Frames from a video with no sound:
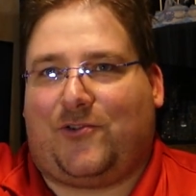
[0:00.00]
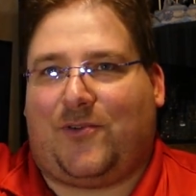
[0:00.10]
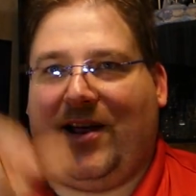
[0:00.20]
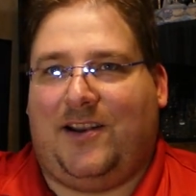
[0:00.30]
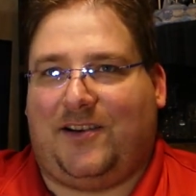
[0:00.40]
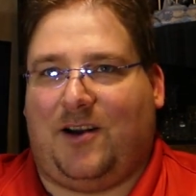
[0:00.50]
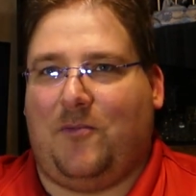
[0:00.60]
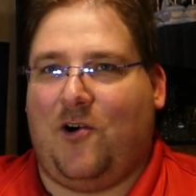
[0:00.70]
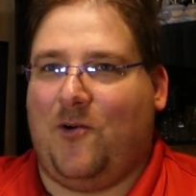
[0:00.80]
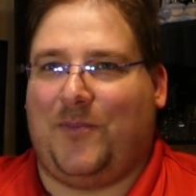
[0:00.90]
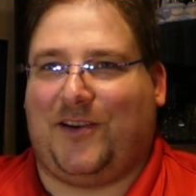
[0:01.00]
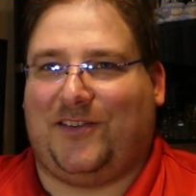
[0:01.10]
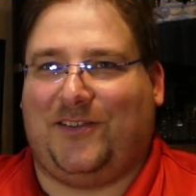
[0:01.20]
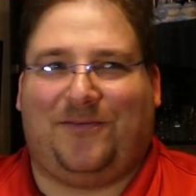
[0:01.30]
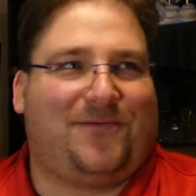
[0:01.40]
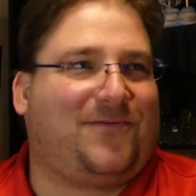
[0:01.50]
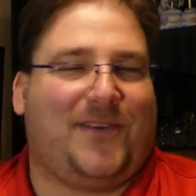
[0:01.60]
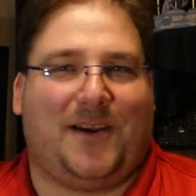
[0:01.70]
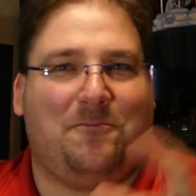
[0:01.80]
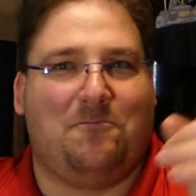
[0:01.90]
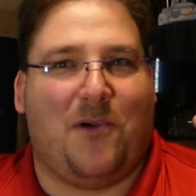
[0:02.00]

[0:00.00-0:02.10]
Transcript: Trenton to come home because the freaking